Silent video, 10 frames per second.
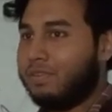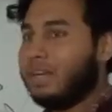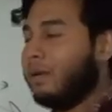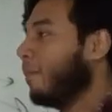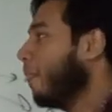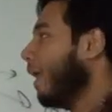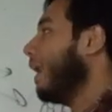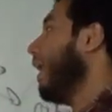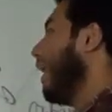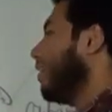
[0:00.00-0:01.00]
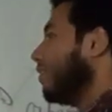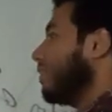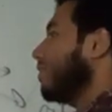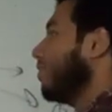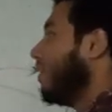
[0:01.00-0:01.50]
Okay, and another
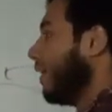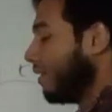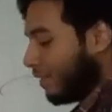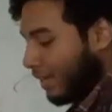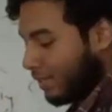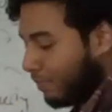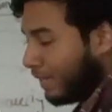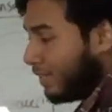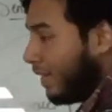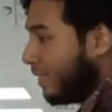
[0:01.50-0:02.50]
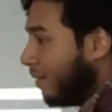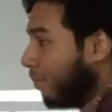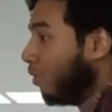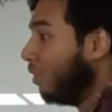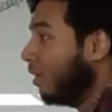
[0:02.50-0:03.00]
sensor I can say as a basic
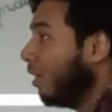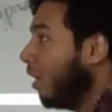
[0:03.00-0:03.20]
example,